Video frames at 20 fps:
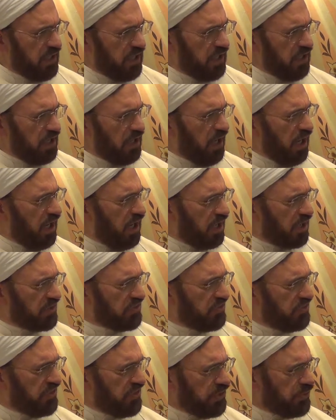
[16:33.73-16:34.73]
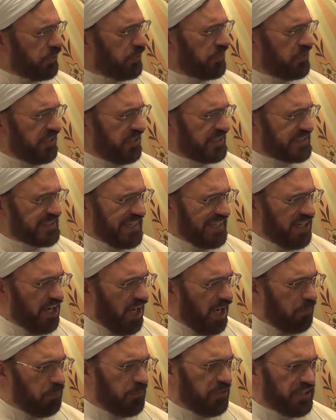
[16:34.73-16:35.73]
on our duties and
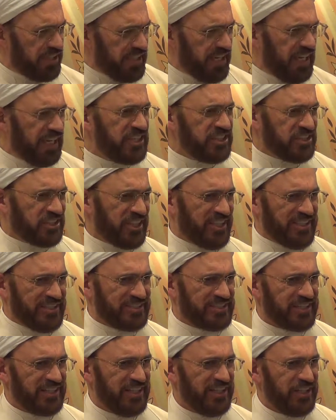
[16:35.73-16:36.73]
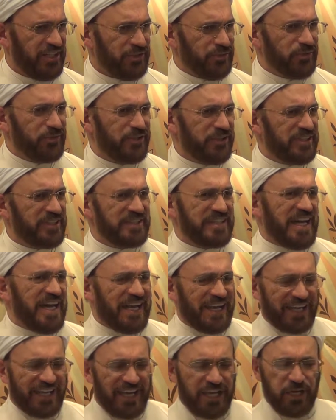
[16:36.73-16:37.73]
obligations during the
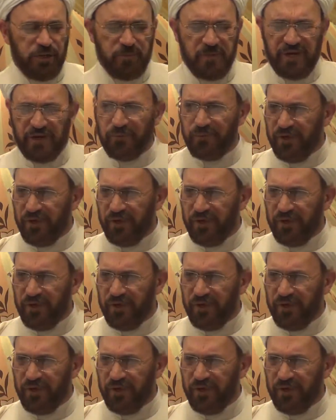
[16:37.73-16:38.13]
al-ghibah.